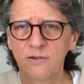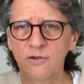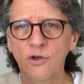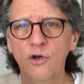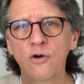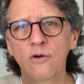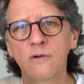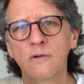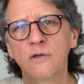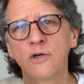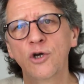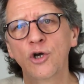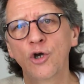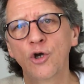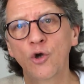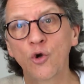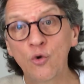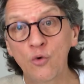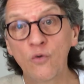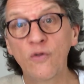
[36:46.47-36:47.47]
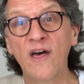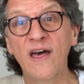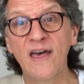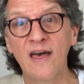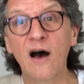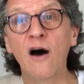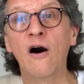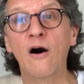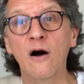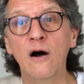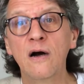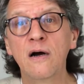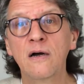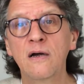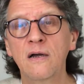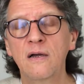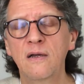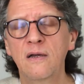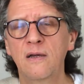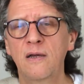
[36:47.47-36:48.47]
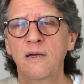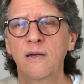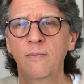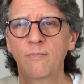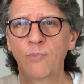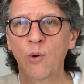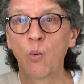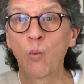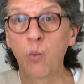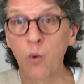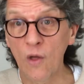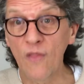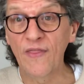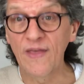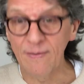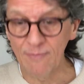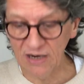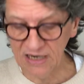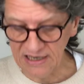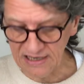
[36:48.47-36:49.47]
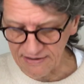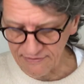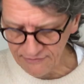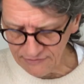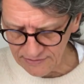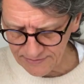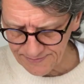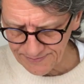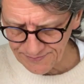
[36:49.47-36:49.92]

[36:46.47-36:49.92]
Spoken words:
not who they are, but what they believe.